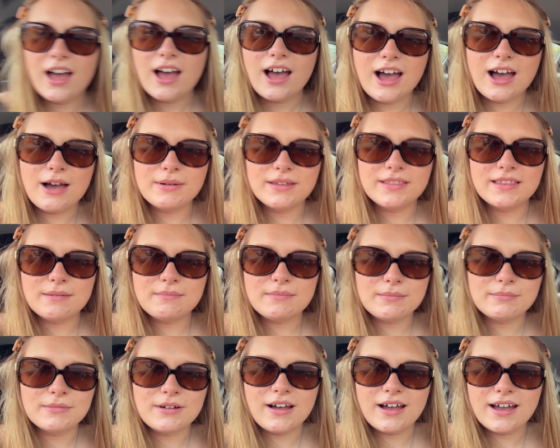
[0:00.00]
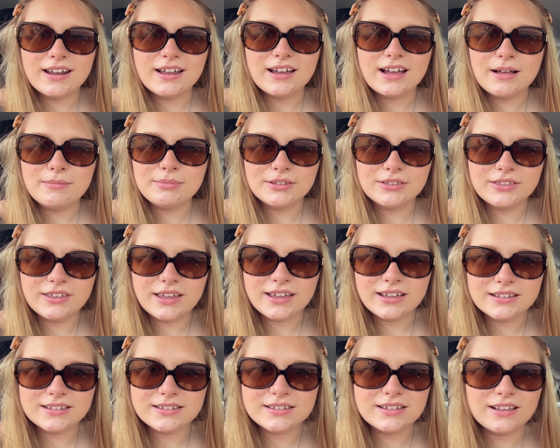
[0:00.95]
Um, and then mom got a couple
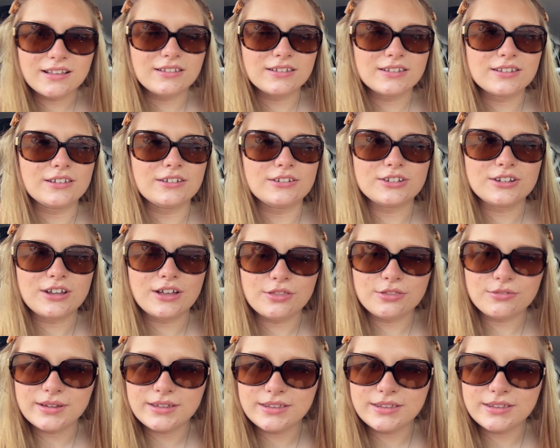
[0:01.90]
things also. She got three